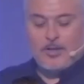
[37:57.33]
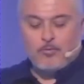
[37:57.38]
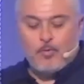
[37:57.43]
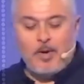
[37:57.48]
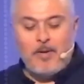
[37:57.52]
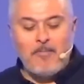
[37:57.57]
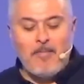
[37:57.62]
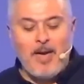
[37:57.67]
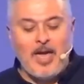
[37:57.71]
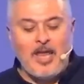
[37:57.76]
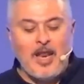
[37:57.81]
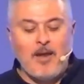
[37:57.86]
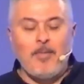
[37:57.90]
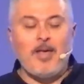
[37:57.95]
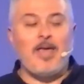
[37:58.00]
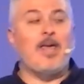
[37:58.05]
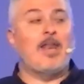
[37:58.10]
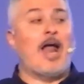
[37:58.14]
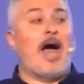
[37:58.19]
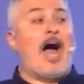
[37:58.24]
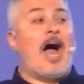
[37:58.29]
he says, remain in
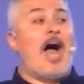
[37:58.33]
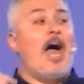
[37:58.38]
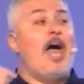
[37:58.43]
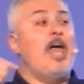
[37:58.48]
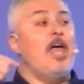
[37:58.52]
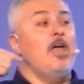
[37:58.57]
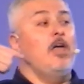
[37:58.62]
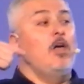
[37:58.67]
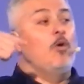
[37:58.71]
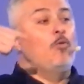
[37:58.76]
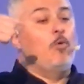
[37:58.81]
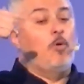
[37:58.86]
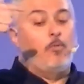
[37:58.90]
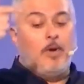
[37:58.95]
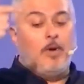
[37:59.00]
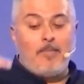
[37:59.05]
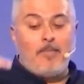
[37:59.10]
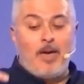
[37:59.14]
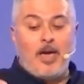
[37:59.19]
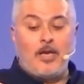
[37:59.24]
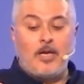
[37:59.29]
me and I
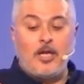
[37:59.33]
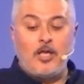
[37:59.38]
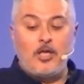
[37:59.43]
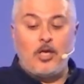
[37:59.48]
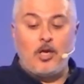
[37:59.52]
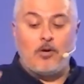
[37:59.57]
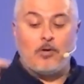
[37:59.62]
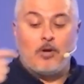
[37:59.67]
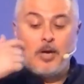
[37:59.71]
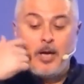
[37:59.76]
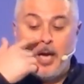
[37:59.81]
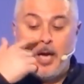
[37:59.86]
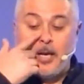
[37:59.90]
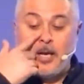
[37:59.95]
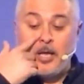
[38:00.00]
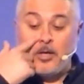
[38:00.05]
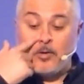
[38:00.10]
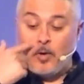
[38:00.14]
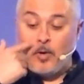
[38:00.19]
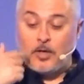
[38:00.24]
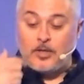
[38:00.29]
will remain in you.
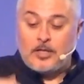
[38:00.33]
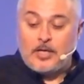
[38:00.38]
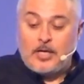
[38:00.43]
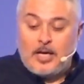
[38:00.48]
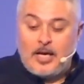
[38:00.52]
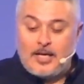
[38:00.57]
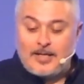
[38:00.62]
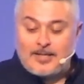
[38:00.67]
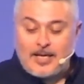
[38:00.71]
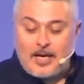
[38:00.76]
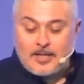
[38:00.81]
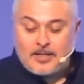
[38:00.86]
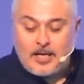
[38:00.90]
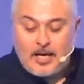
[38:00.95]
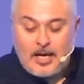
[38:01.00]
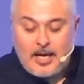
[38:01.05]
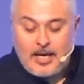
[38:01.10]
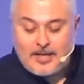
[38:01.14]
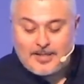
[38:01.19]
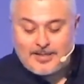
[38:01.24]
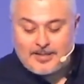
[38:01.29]
In other words, he says,
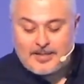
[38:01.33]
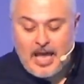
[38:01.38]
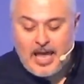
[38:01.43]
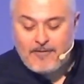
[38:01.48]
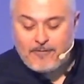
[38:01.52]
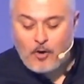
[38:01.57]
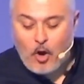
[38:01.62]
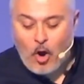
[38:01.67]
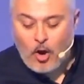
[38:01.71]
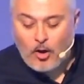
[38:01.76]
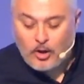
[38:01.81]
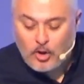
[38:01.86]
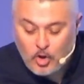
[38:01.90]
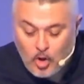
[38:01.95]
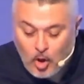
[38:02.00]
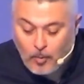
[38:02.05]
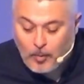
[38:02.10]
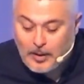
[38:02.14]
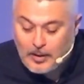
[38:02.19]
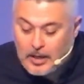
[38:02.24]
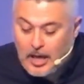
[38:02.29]
he's safeguarding your